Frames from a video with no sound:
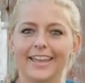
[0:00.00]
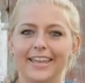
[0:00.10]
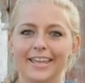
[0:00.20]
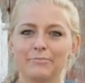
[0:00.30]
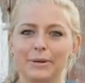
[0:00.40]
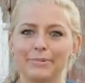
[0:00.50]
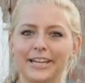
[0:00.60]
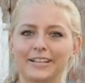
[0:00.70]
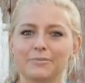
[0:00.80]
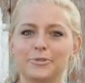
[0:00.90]
and my
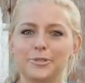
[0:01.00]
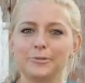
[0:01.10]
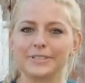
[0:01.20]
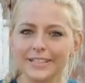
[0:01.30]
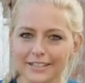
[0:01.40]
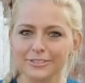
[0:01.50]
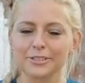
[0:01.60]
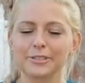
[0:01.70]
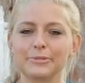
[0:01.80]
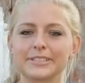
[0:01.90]
backup to a
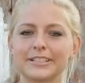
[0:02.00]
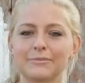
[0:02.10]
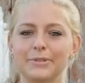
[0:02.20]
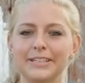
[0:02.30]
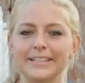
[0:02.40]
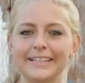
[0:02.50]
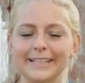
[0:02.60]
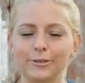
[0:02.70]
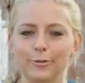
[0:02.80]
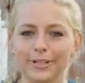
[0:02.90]
doctor was going to be a
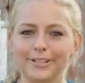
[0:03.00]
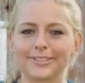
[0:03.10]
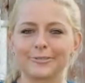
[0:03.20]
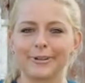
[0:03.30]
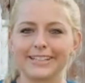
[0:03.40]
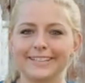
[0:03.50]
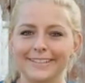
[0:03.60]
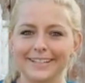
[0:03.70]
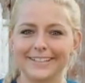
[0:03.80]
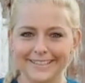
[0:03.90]
lawyer. So I
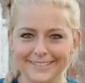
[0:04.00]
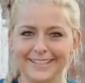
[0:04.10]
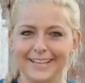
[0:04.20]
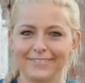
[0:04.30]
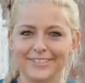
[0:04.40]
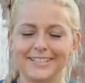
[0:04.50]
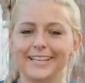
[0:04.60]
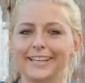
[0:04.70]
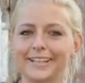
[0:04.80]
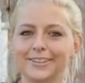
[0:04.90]
guess I'd have to
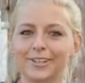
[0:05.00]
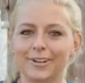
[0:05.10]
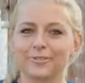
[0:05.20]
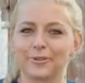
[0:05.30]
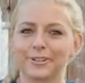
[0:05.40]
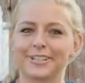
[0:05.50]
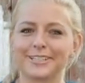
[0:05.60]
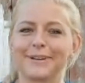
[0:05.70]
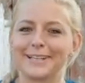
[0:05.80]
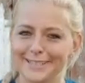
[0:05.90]
say Law and Order
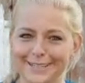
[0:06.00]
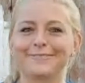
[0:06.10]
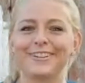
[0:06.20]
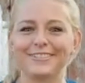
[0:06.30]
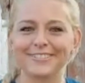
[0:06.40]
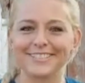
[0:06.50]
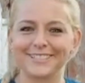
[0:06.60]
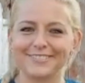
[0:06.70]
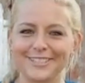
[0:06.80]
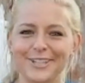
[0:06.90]
is my second favorite
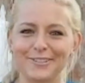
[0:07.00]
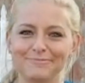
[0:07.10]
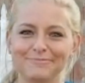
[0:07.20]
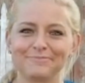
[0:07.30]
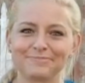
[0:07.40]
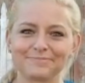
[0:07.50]
TV show.